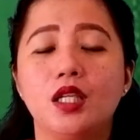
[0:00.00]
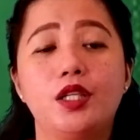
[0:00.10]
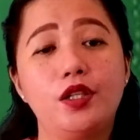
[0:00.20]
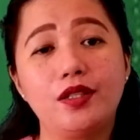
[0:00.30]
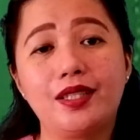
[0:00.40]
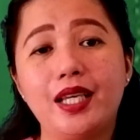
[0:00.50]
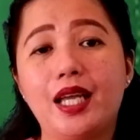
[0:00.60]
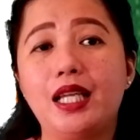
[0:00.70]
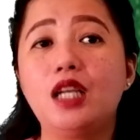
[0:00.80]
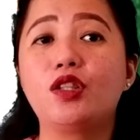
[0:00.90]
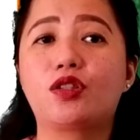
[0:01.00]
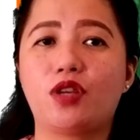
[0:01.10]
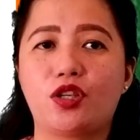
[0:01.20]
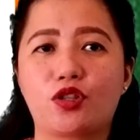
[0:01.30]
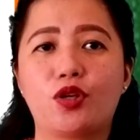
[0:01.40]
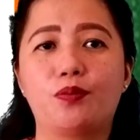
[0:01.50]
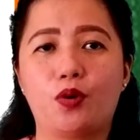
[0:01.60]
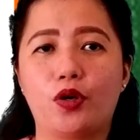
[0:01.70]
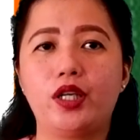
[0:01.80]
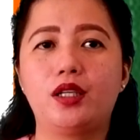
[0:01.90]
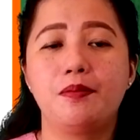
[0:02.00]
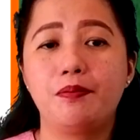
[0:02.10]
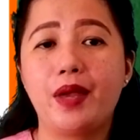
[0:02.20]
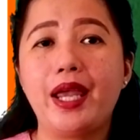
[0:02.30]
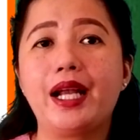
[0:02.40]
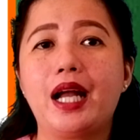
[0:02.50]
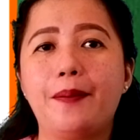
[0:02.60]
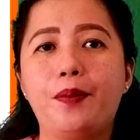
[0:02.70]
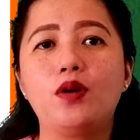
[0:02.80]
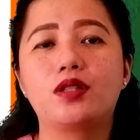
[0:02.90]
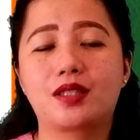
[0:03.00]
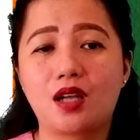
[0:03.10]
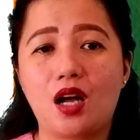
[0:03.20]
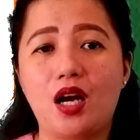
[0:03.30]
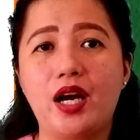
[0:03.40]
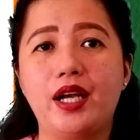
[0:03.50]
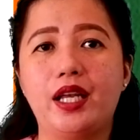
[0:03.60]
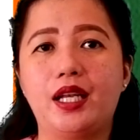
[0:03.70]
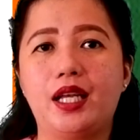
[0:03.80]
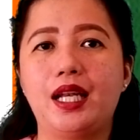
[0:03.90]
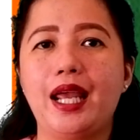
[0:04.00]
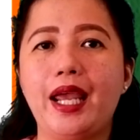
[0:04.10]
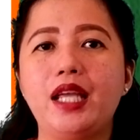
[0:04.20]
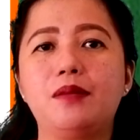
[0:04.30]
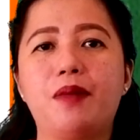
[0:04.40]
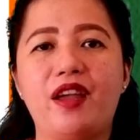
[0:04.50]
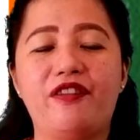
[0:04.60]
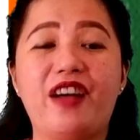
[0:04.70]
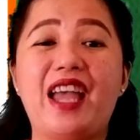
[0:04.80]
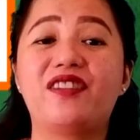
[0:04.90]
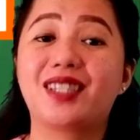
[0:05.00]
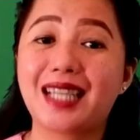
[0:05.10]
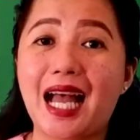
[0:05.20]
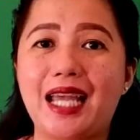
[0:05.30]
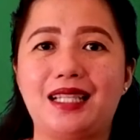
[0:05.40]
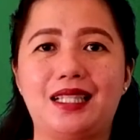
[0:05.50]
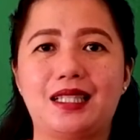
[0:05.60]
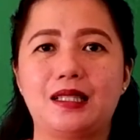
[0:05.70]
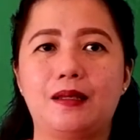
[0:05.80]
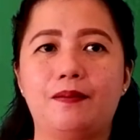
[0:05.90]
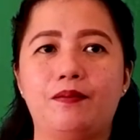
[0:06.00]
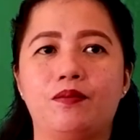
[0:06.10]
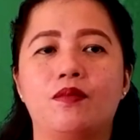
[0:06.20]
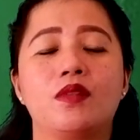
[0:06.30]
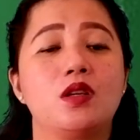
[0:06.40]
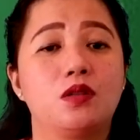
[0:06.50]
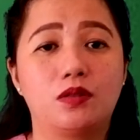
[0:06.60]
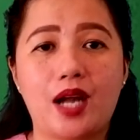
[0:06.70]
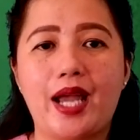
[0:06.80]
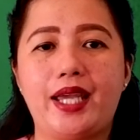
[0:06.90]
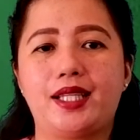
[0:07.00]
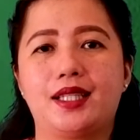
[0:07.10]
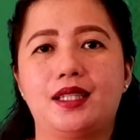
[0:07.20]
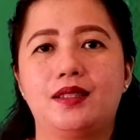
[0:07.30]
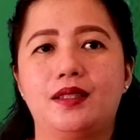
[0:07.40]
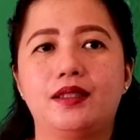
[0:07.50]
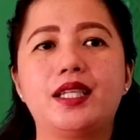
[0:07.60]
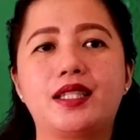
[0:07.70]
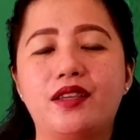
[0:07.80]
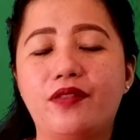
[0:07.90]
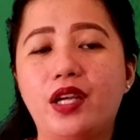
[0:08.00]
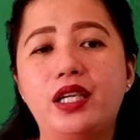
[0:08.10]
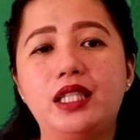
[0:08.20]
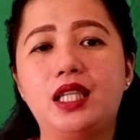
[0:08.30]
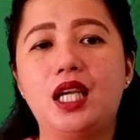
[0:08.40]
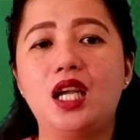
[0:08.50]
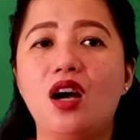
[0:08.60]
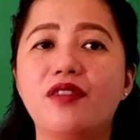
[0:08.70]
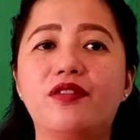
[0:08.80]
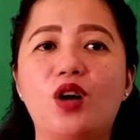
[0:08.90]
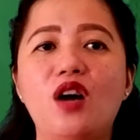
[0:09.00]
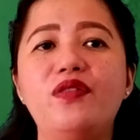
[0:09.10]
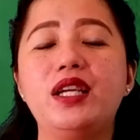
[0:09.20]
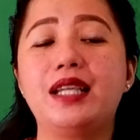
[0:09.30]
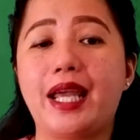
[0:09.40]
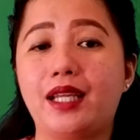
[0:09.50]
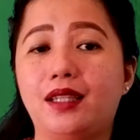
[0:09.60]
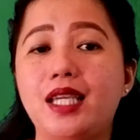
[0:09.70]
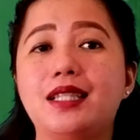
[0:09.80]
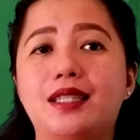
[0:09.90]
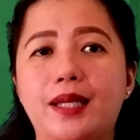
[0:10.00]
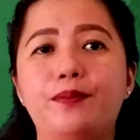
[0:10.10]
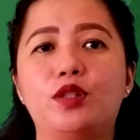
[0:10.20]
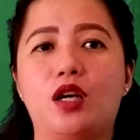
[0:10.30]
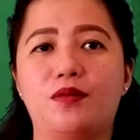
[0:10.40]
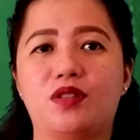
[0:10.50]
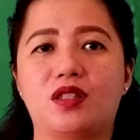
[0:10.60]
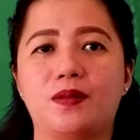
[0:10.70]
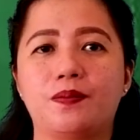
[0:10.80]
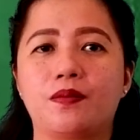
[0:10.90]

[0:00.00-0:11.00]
Using an illustration board, make a postcard in an 8x5 size. Write the severity of COVID-19 symptoms